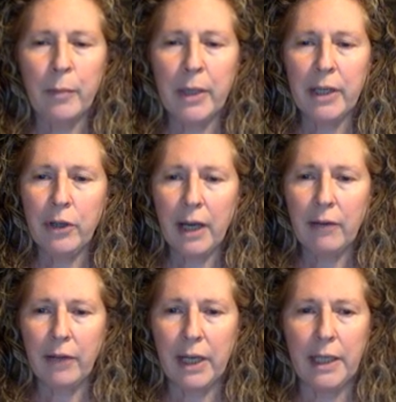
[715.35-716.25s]
But if you
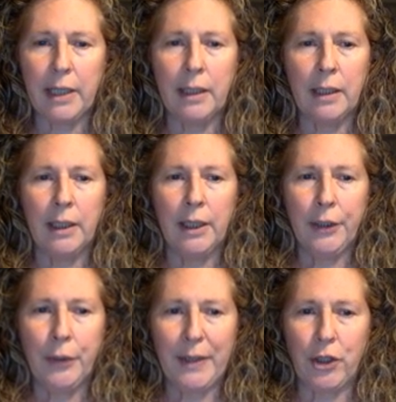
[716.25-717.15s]
have any
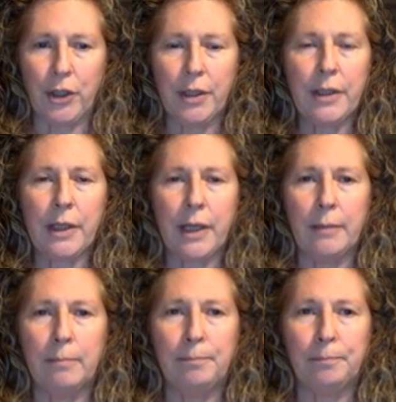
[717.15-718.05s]
questions
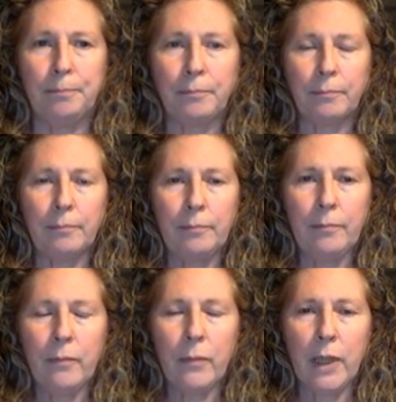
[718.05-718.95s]

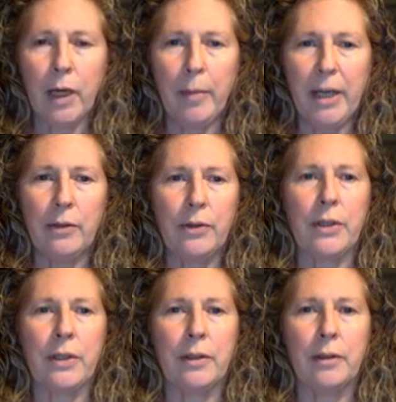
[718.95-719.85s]

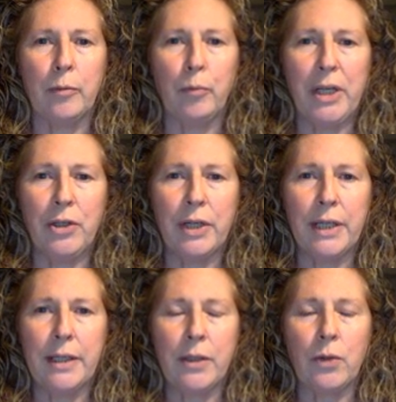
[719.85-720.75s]
about
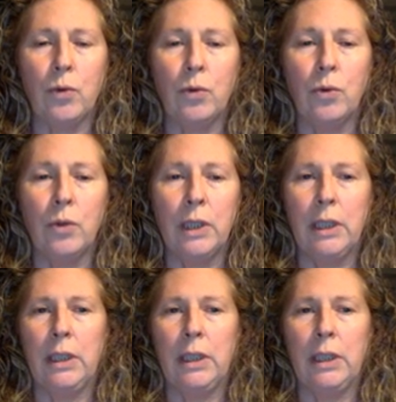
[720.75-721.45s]
Pinterest or